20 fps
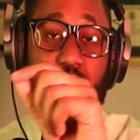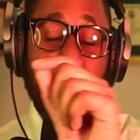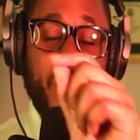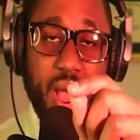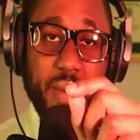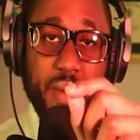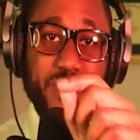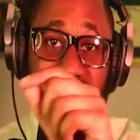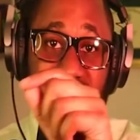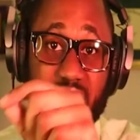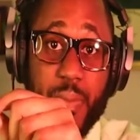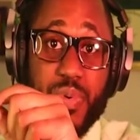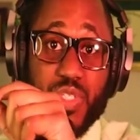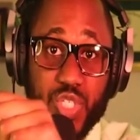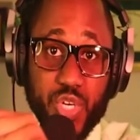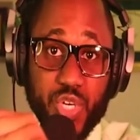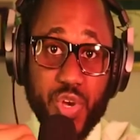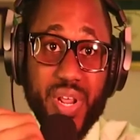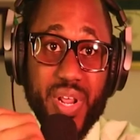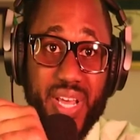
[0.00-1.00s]
Prime
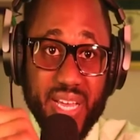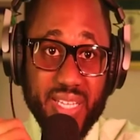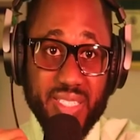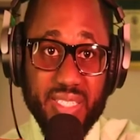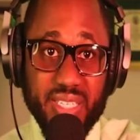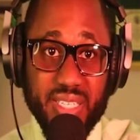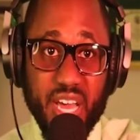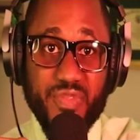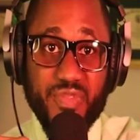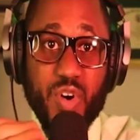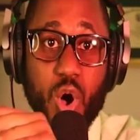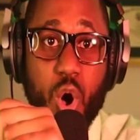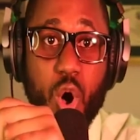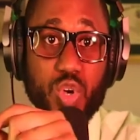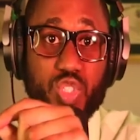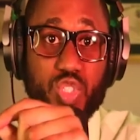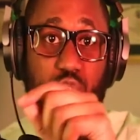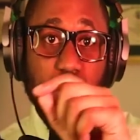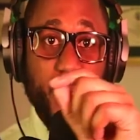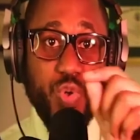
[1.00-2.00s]
Cybersecurity E T F,
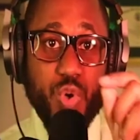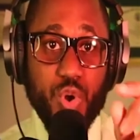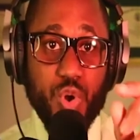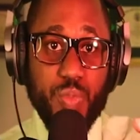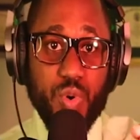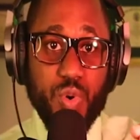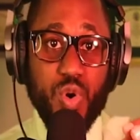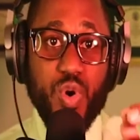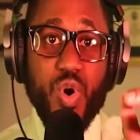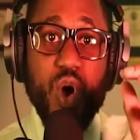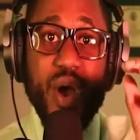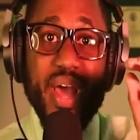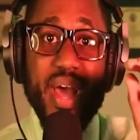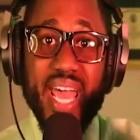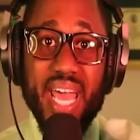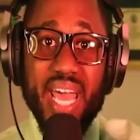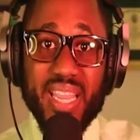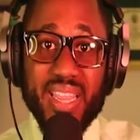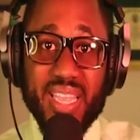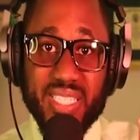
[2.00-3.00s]
also notable
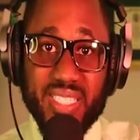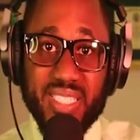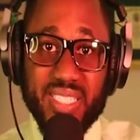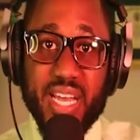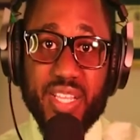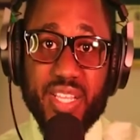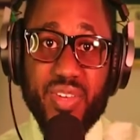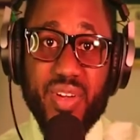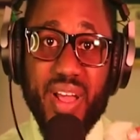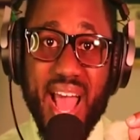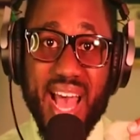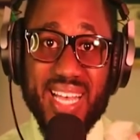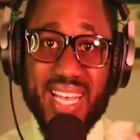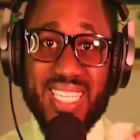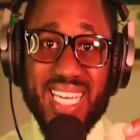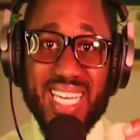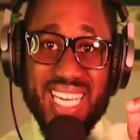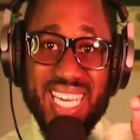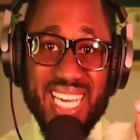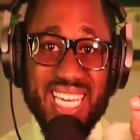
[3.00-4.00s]
in this sector as
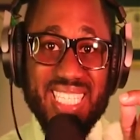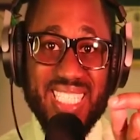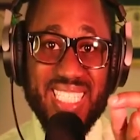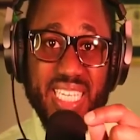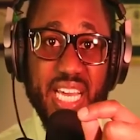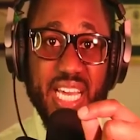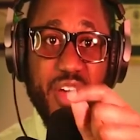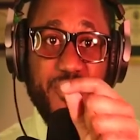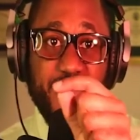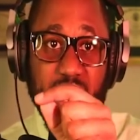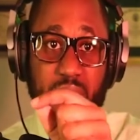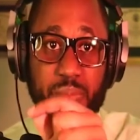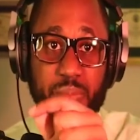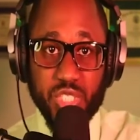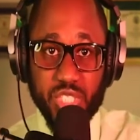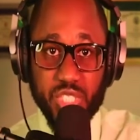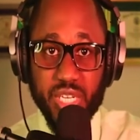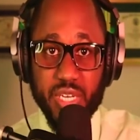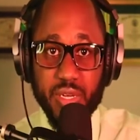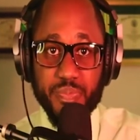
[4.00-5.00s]
the E T F M
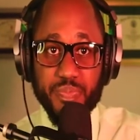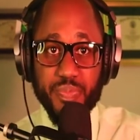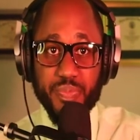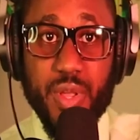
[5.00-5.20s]
G